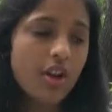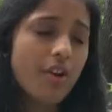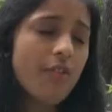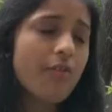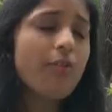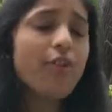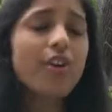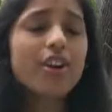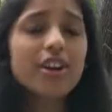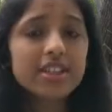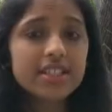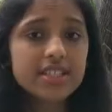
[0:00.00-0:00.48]

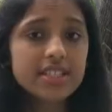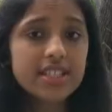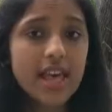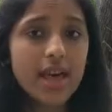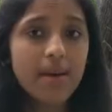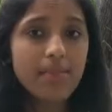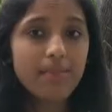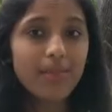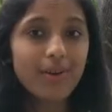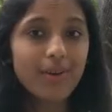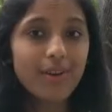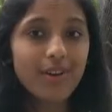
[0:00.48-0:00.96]
For
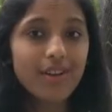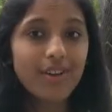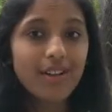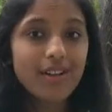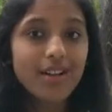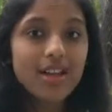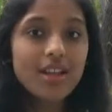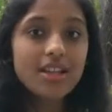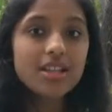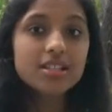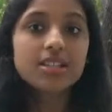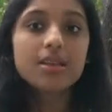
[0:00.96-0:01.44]
example,
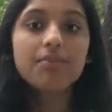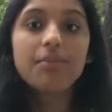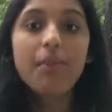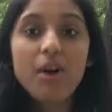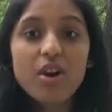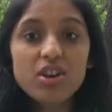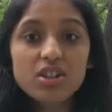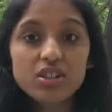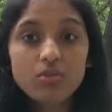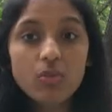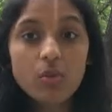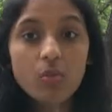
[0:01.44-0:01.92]

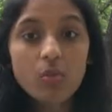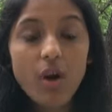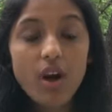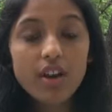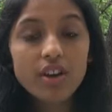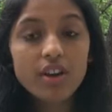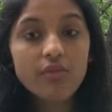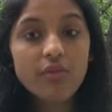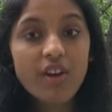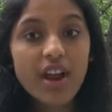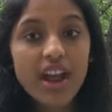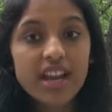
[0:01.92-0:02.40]
suppose we want
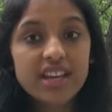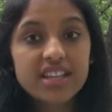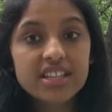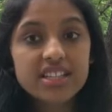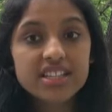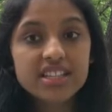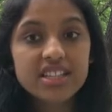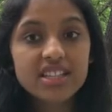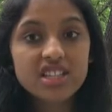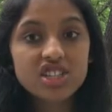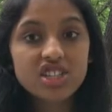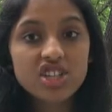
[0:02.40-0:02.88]
to write a
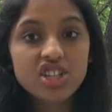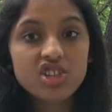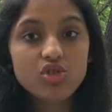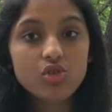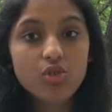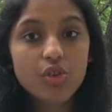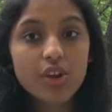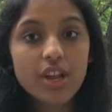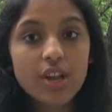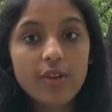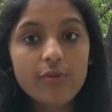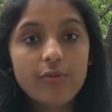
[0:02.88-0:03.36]
decision
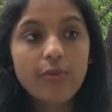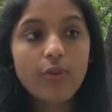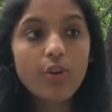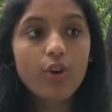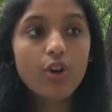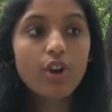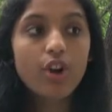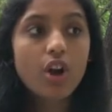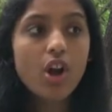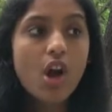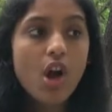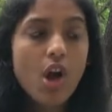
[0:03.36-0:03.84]
tree
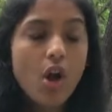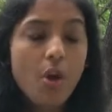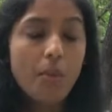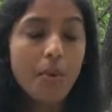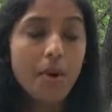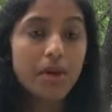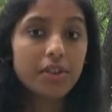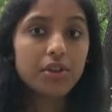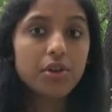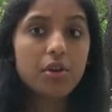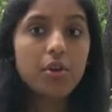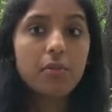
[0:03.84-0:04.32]
for
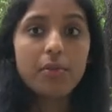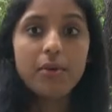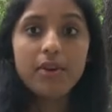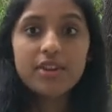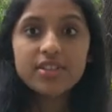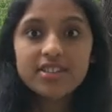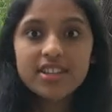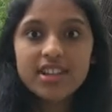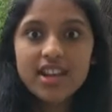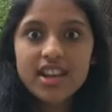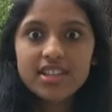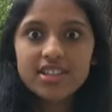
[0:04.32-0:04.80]
whether a
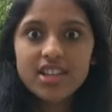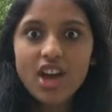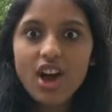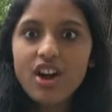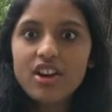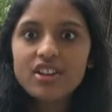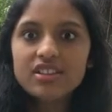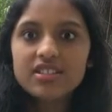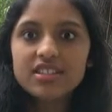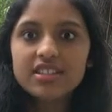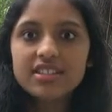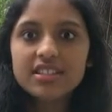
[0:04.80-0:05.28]
person has
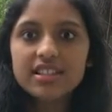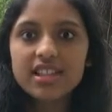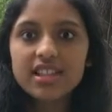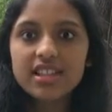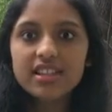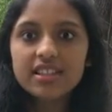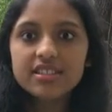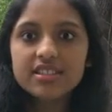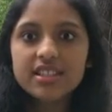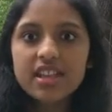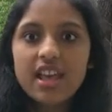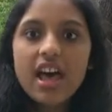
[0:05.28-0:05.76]
heart
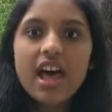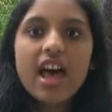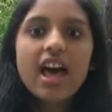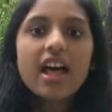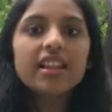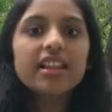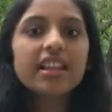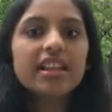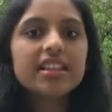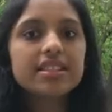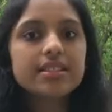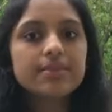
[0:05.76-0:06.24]
disease.
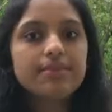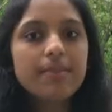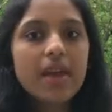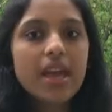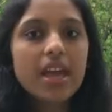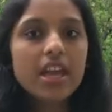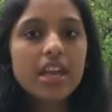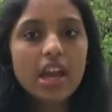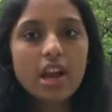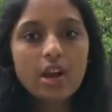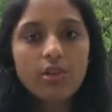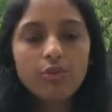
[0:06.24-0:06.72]
Let's
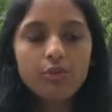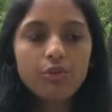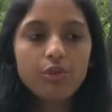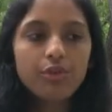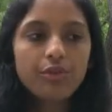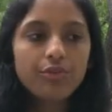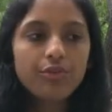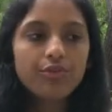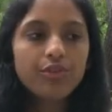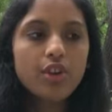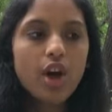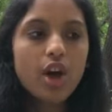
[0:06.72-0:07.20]
make a
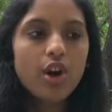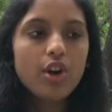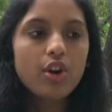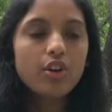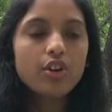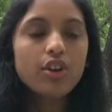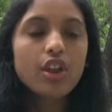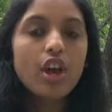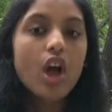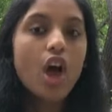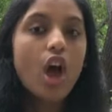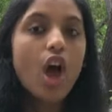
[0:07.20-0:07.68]
roof
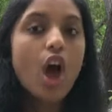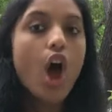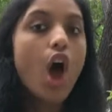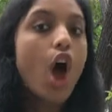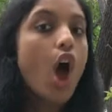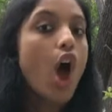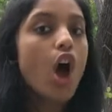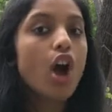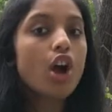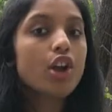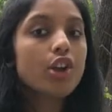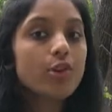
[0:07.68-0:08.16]
node,
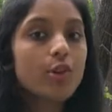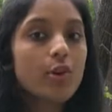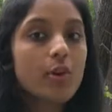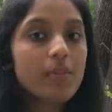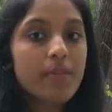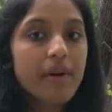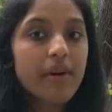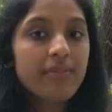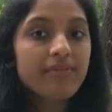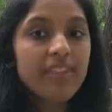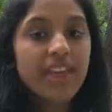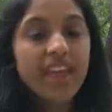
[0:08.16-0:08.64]
are you
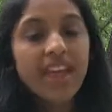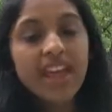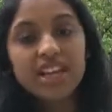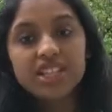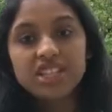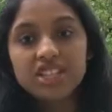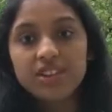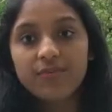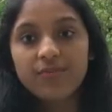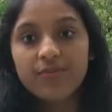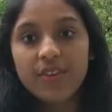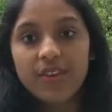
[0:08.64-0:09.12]
above the
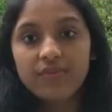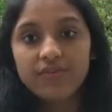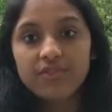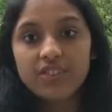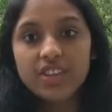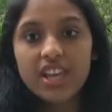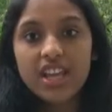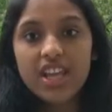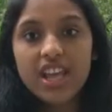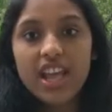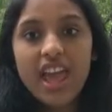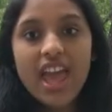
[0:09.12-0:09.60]
age of
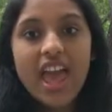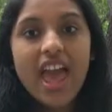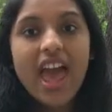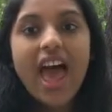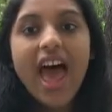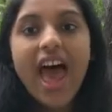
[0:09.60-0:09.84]
50?